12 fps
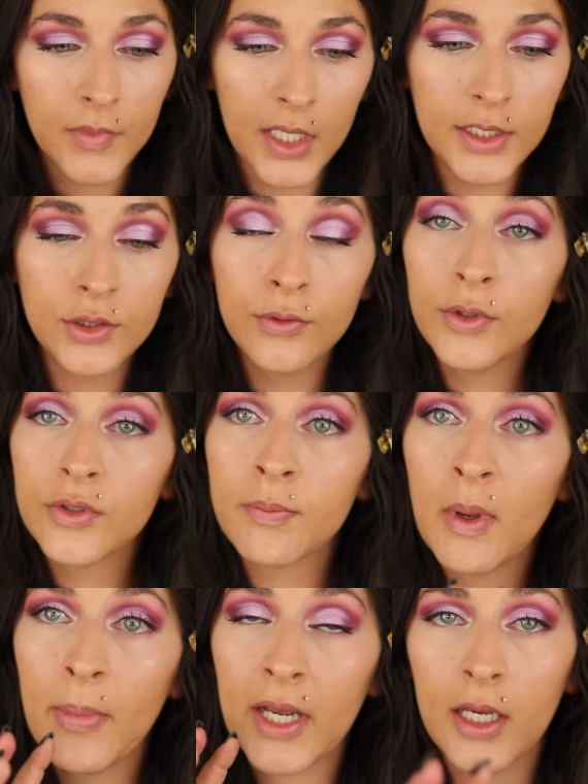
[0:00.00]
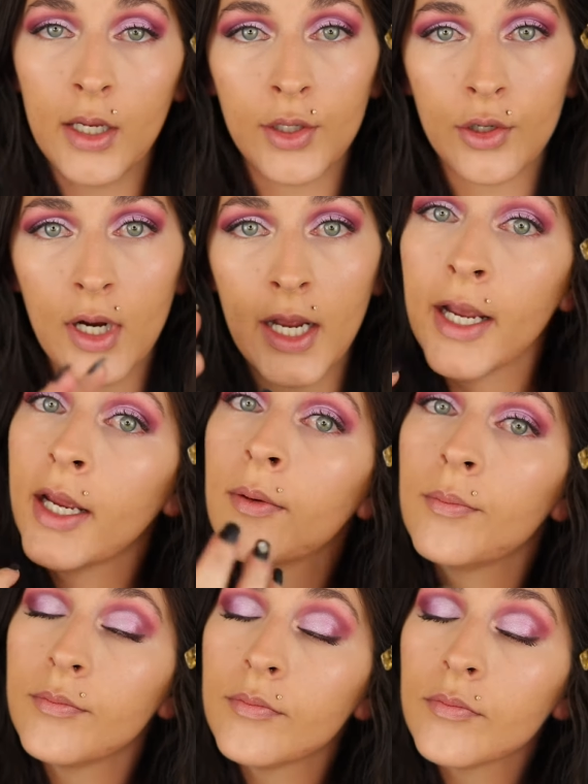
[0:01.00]
I do use my Becca Under
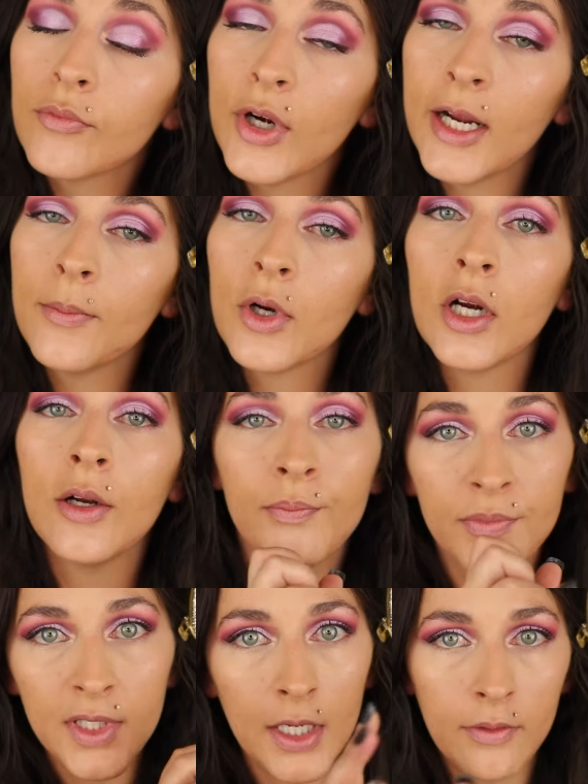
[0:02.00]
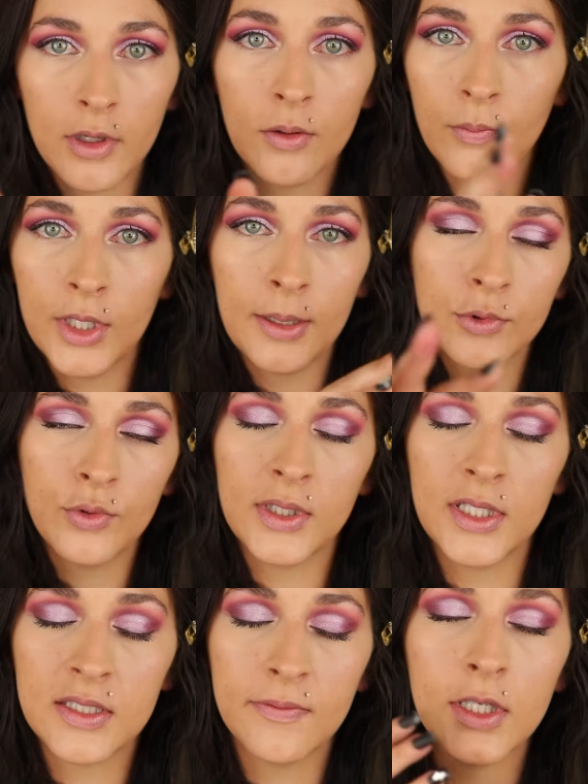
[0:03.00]
Eye primer, never when I'm doing
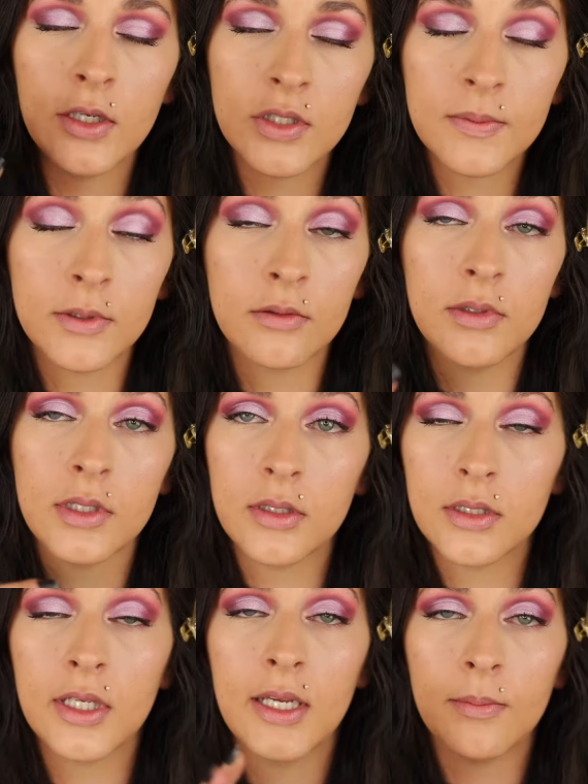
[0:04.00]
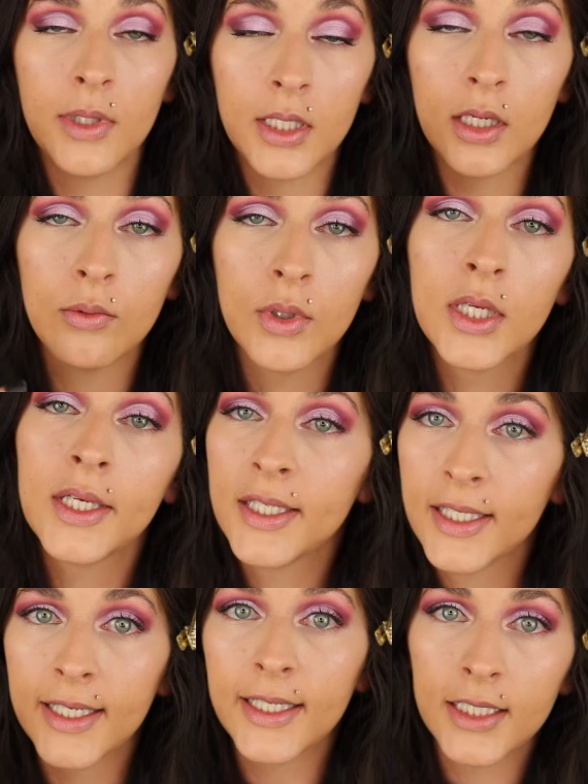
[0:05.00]
these videos, but the rest of the time, you know,
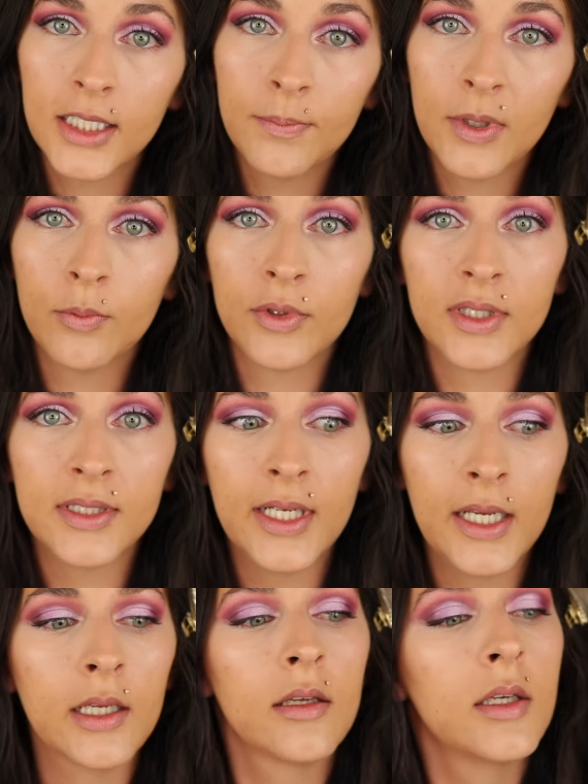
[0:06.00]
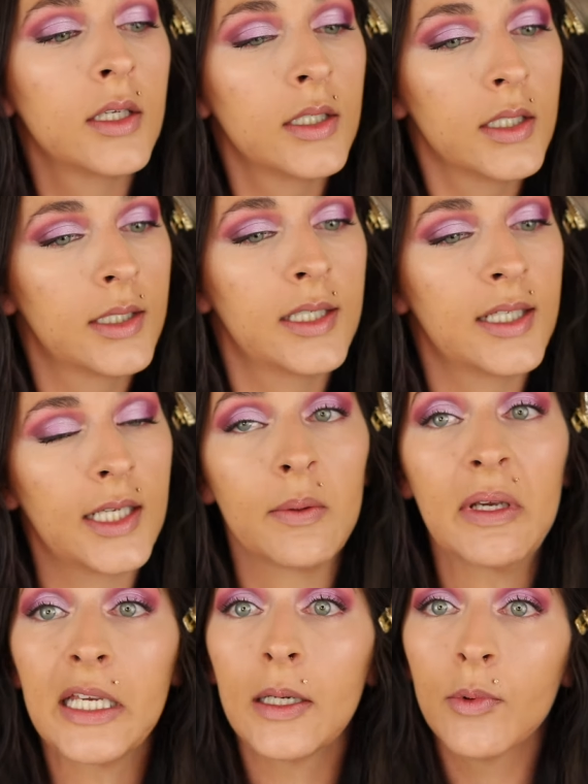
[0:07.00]
you gotta keep up with the day. I
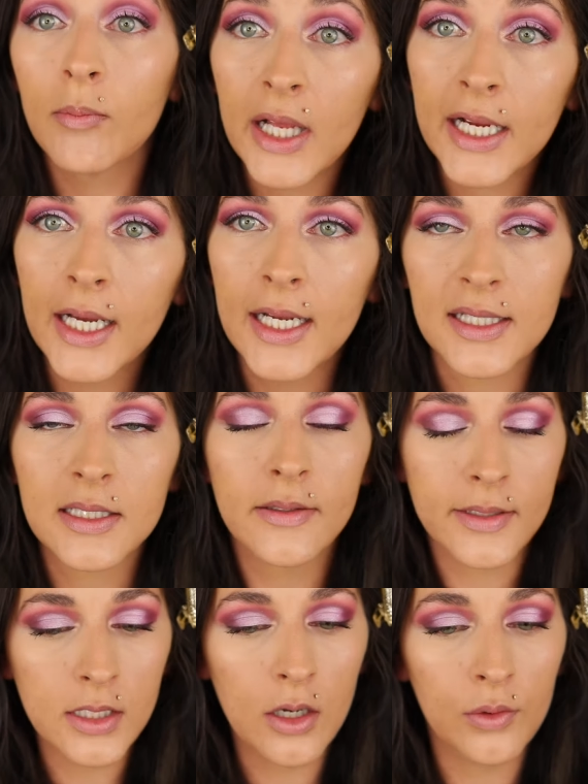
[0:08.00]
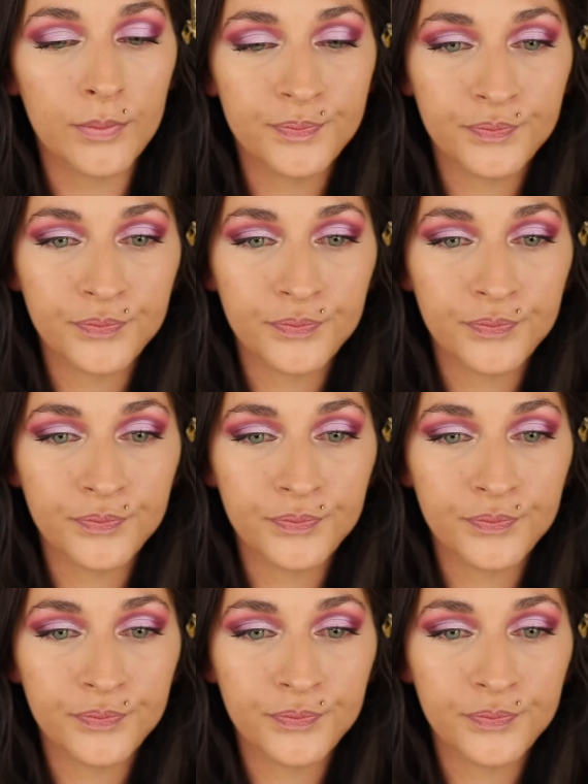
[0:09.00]
wake up with black eyes. So